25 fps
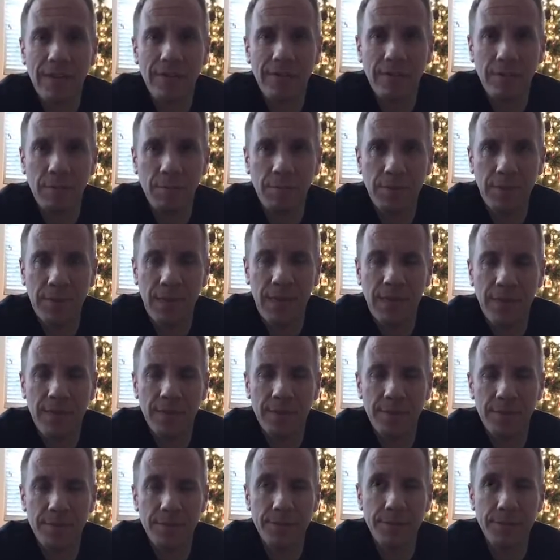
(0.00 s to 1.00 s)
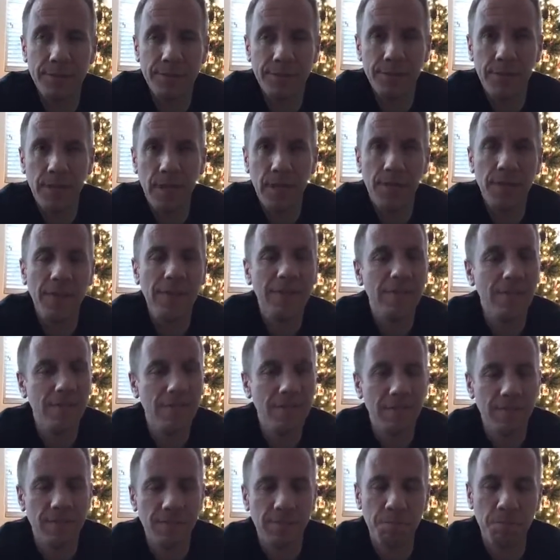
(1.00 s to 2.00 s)
suppliers. This is
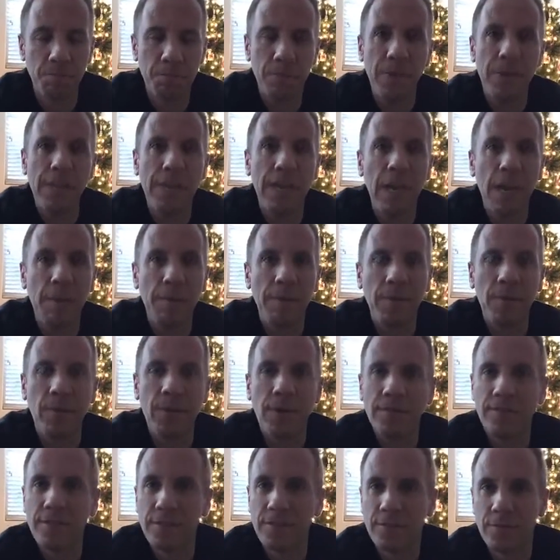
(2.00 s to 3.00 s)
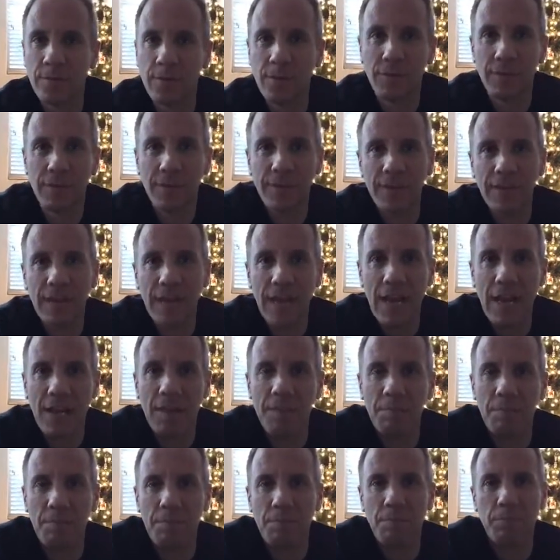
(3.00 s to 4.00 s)
a pretty common question, so I figured,
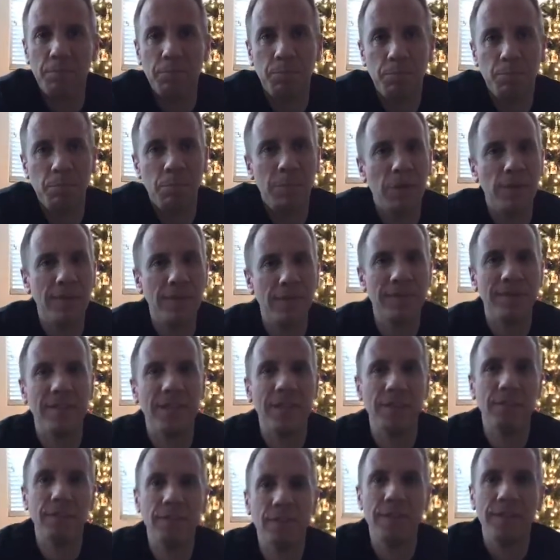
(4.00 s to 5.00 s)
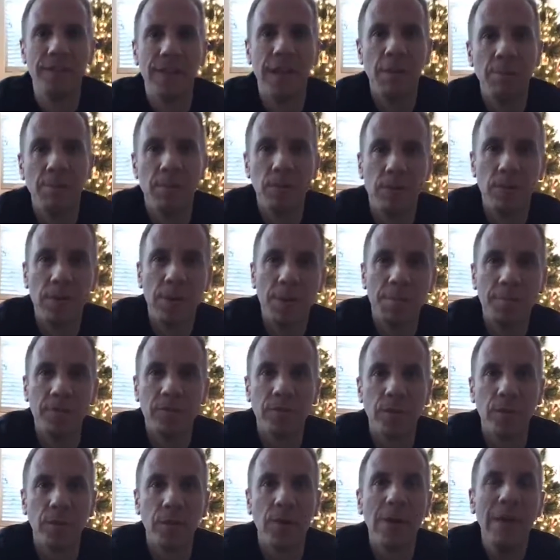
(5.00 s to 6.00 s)
put this on for a Dadpreneur
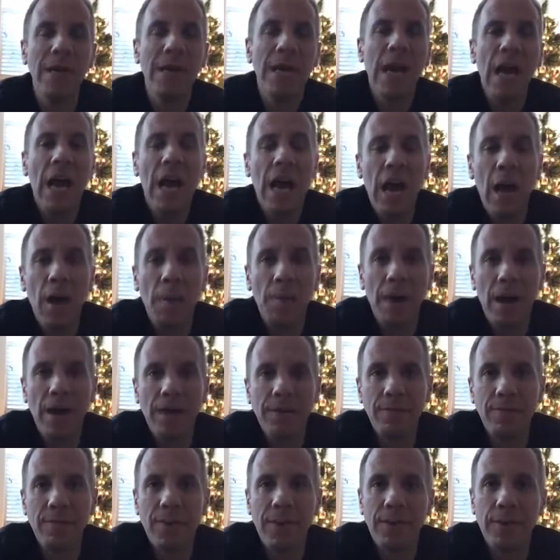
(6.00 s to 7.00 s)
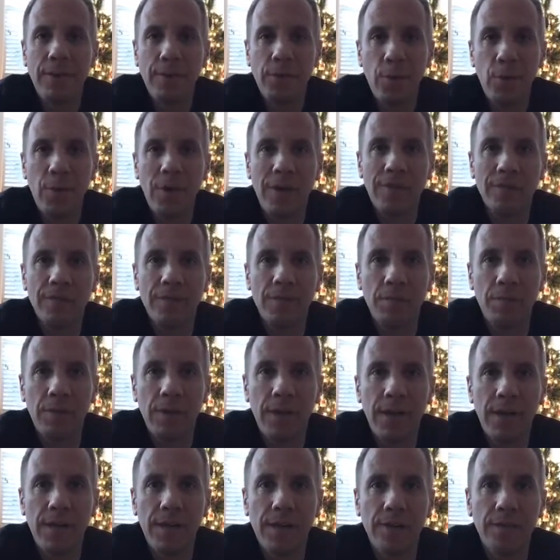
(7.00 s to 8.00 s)
episode. How do you find U.S.
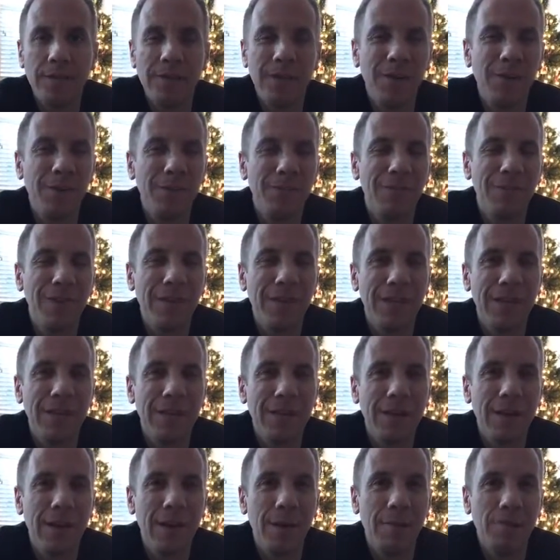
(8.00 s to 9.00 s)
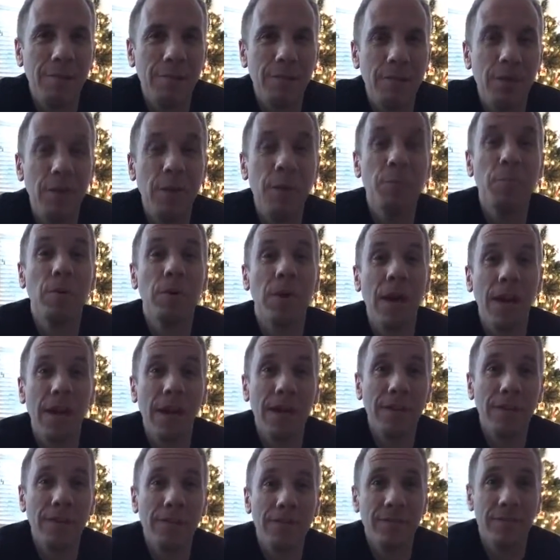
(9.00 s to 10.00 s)
suppliers? How do you find good
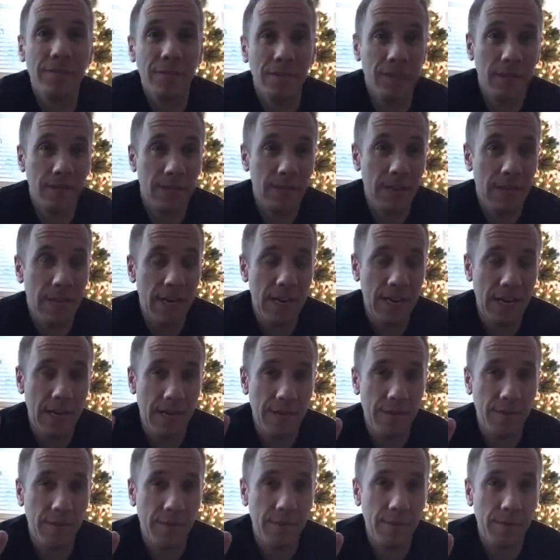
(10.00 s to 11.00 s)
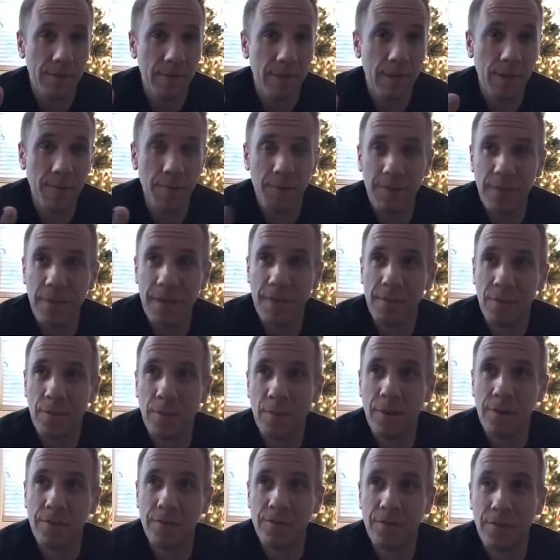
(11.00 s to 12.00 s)
products? And the other
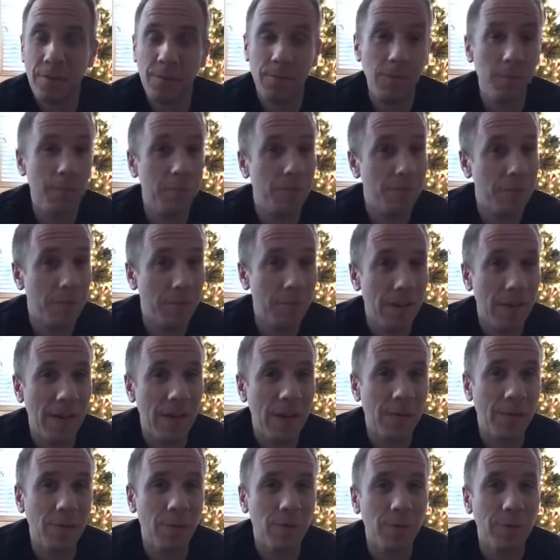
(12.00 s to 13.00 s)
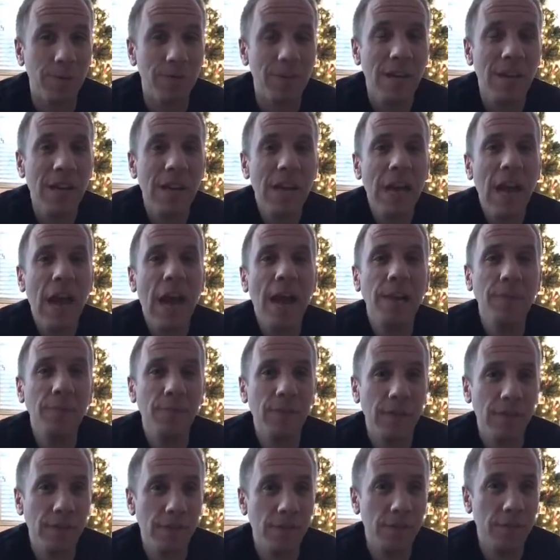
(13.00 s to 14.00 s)
question from someone else was, how do you
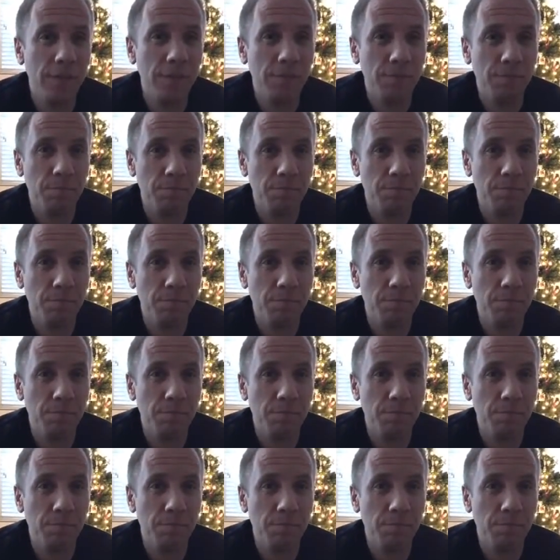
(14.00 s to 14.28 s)
find good